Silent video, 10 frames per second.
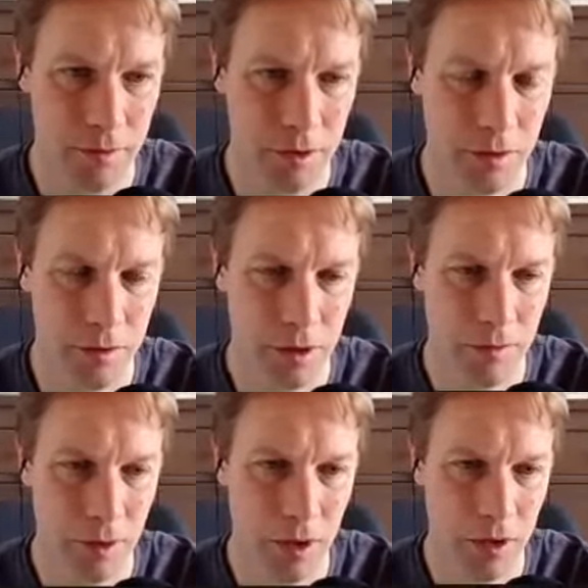So the
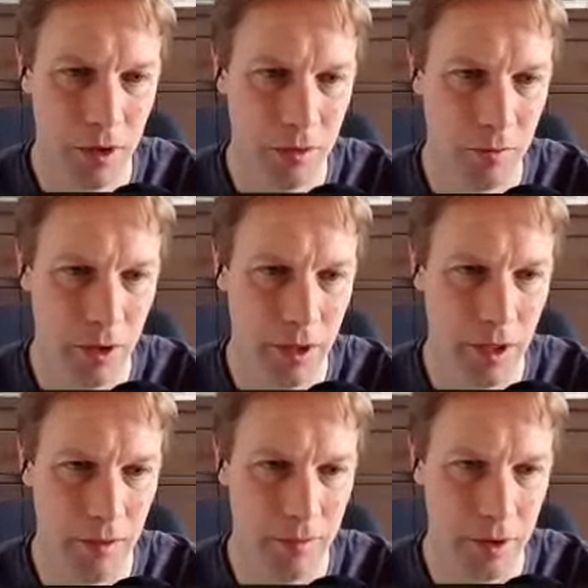compiler can't work it
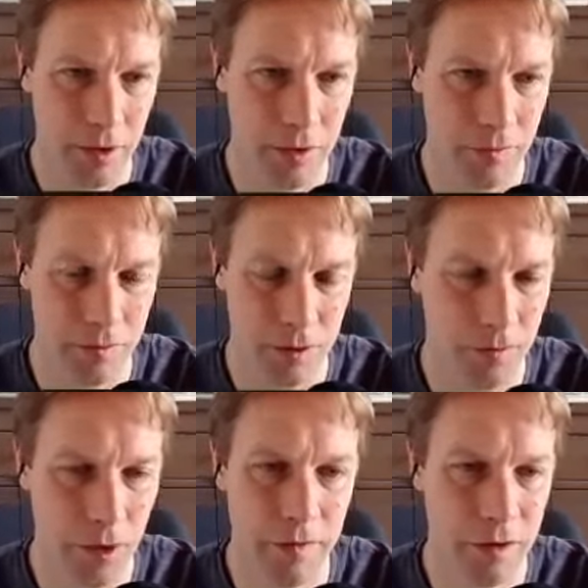out because of some
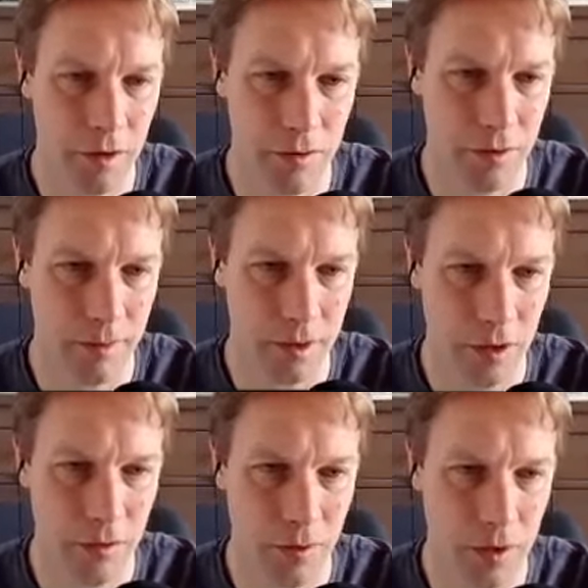previous code or something and say,
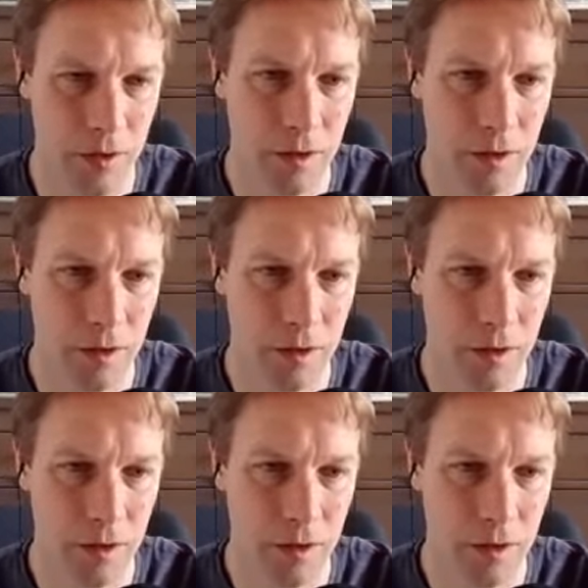oh, well,